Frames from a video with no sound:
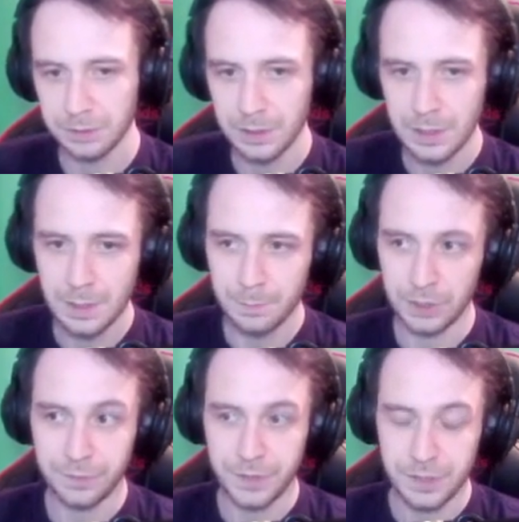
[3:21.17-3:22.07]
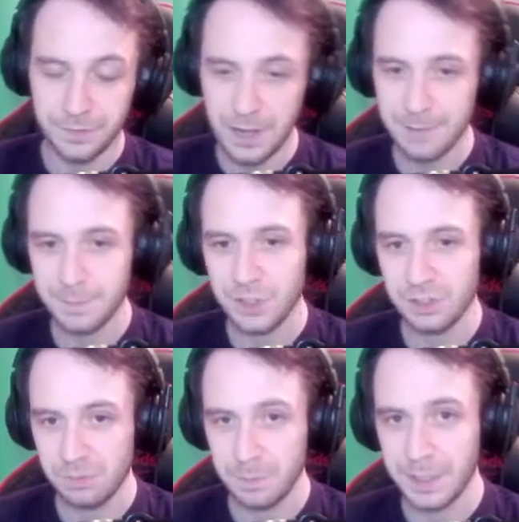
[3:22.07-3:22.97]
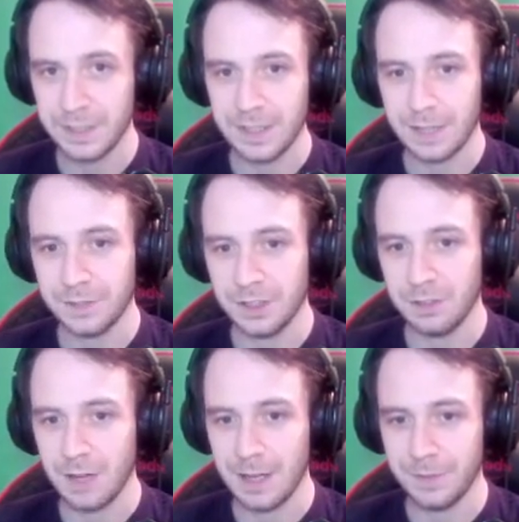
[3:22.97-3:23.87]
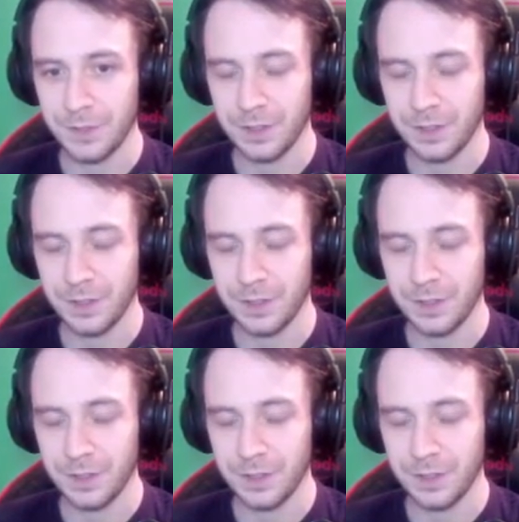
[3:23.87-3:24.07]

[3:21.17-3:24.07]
But the first 5 missions we basically have to do either